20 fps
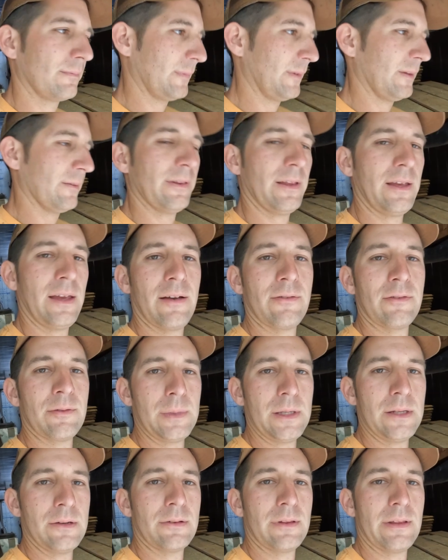If they have a
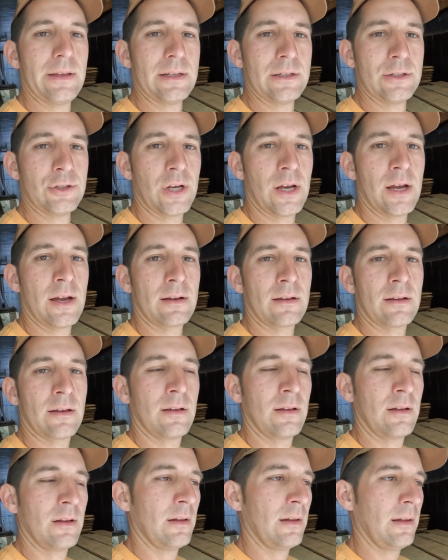meter they can check,
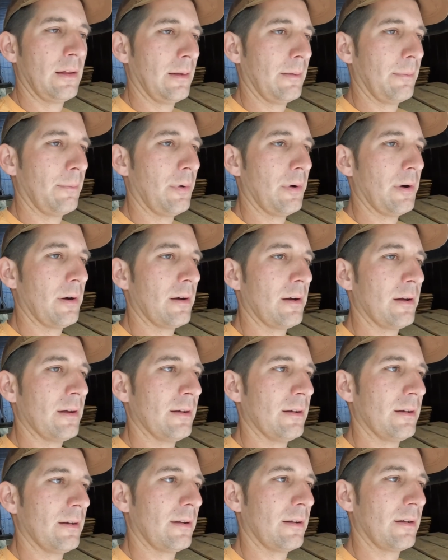
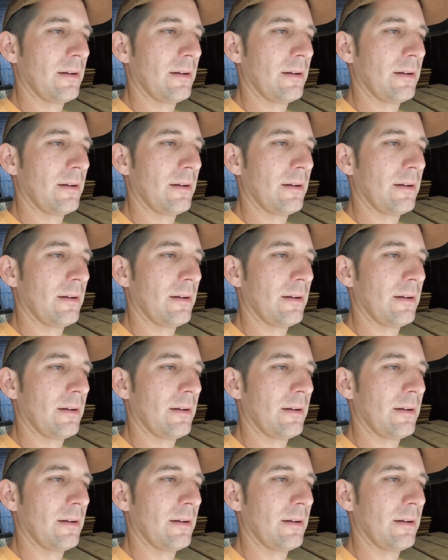but